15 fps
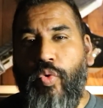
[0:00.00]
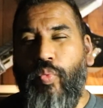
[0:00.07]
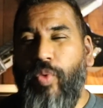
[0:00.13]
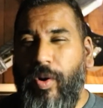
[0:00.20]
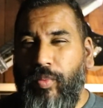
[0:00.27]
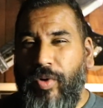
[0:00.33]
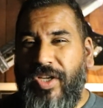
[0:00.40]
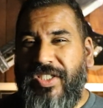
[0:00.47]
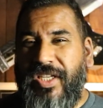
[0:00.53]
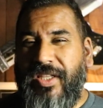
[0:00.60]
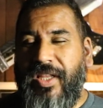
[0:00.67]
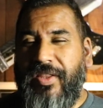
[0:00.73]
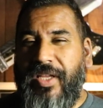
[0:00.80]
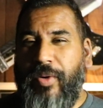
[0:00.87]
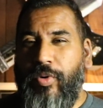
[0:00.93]
What was it
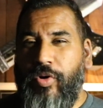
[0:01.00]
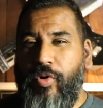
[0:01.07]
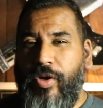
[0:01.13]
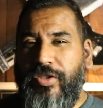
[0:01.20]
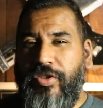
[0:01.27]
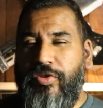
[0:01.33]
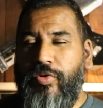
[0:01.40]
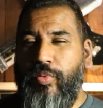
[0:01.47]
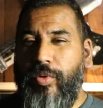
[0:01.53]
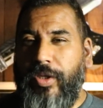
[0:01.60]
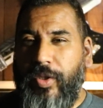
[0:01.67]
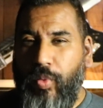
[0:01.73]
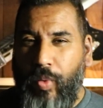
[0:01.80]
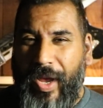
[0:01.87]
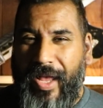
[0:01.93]
that they were going to do
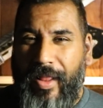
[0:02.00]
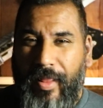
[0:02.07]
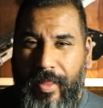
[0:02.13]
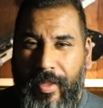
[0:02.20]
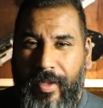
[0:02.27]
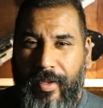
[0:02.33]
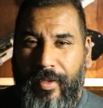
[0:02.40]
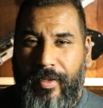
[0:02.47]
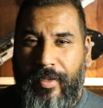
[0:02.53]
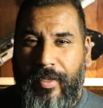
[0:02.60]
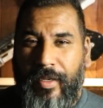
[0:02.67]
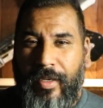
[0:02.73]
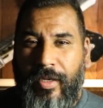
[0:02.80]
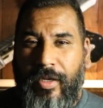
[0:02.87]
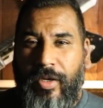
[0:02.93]
really well?
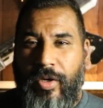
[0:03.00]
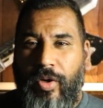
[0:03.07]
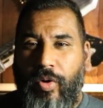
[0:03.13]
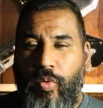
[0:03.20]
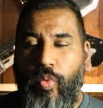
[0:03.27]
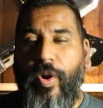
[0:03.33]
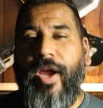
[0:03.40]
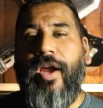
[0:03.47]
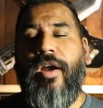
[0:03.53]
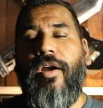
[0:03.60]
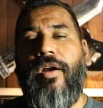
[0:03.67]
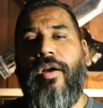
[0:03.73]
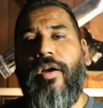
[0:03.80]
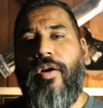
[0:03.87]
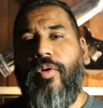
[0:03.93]

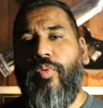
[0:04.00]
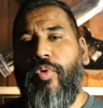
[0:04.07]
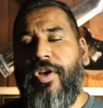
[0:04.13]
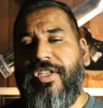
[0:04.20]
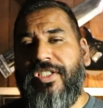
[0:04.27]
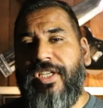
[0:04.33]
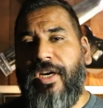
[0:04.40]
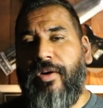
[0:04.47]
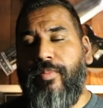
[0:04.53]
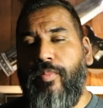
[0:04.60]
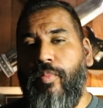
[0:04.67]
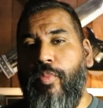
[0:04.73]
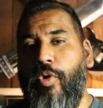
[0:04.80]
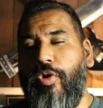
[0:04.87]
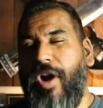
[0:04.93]
Where was there
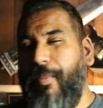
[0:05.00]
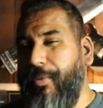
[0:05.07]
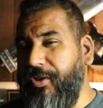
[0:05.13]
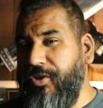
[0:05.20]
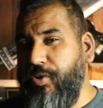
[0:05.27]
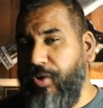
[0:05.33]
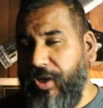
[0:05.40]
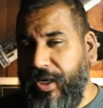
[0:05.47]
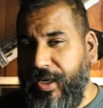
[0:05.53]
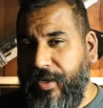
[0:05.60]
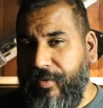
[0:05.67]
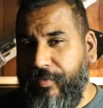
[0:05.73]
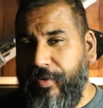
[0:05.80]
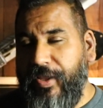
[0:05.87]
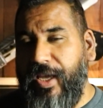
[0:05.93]
more
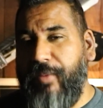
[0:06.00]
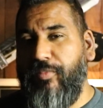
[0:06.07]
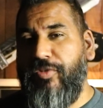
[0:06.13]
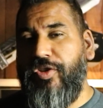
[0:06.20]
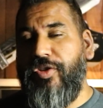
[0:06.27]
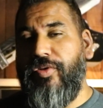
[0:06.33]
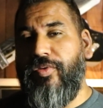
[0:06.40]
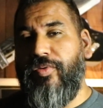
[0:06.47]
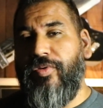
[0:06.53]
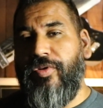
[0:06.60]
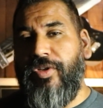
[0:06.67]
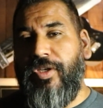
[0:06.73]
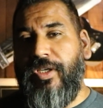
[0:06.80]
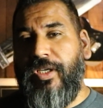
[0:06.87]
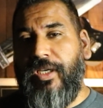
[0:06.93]
opportunity for them to
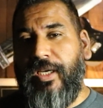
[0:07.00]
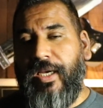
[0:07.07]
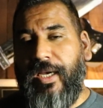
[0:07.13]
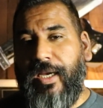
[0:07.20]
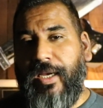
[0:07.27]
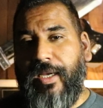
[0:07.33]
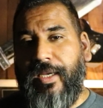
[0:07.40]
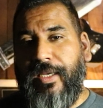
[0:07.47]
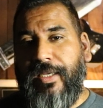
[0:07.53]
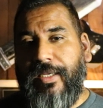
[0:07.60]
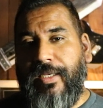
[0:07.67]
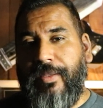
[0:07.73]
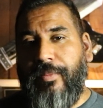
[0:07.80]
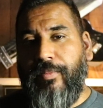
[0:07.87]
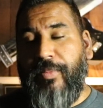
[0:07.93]

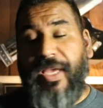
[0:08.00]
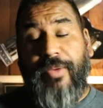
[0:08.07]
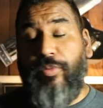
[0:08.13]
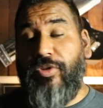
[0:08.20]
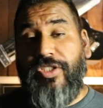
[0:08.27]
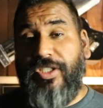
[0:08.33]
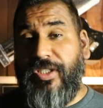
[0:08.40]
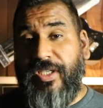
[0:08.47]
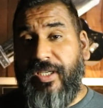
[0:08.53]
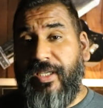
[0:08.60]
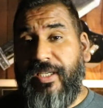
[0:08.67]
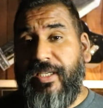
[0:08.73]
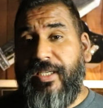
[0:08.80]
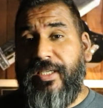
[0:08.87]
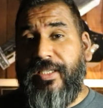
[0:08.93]
be able to
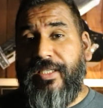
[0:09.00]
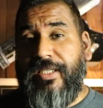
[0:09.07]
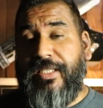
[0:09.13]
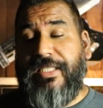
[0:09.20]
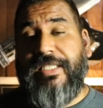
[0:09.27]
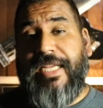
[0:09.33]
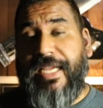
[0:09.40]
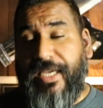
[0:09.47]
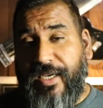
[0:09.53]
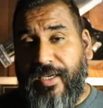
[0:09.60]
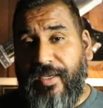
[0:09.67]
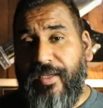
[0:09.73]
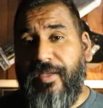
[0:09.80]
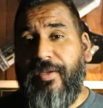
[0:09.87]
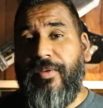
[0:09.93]

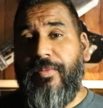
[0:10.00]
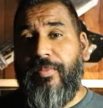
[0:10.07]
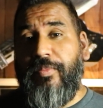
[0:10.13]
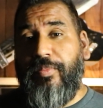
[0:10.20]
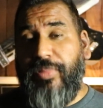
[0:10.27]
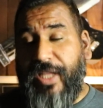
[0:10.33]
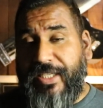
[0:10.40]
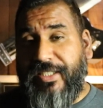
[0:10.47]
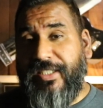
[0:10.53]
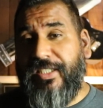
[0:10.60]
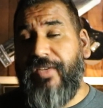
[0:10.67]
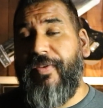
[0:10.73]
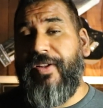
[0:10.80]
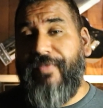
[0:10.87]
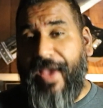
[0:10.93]
seek
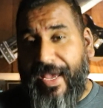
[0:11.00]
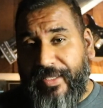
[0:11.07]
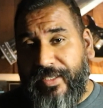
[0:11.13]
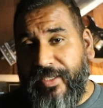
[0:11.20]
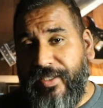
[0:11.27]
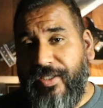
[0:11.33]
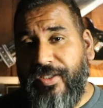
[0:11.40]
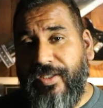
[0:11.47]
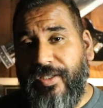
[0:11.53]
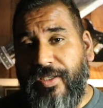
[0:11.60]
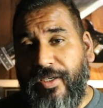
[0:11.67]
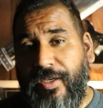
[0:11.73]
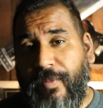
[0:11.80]
places of advantage?